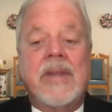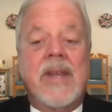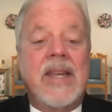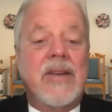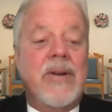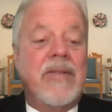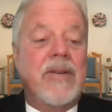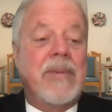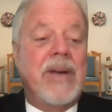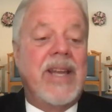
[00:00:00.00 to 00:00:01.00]
Thank you,
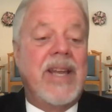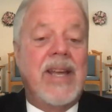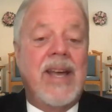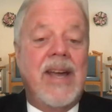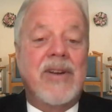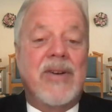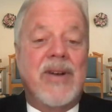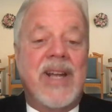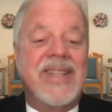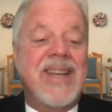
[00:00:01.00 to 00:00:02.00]
everybody. Have a
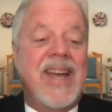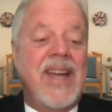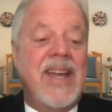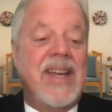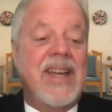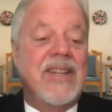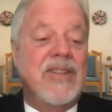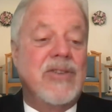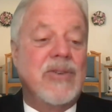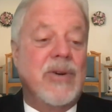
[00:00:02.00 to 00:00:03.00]
great day.
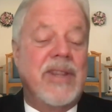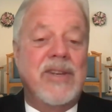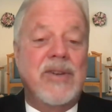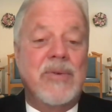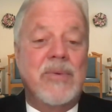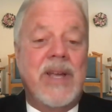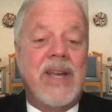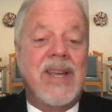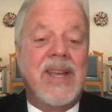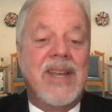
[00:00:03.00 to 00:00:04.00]
Enjoy the new
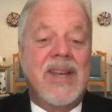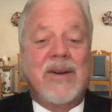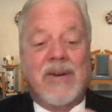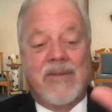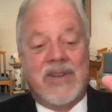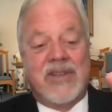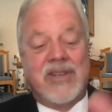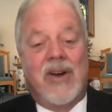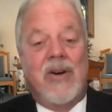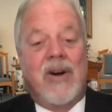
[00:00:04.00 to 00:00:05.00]
week. Reverend
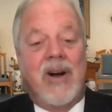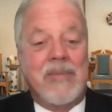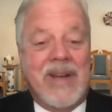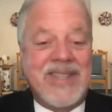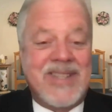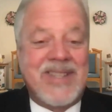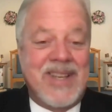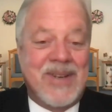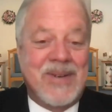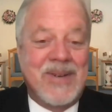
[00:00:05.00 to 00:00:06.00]
Joe, all the best to you.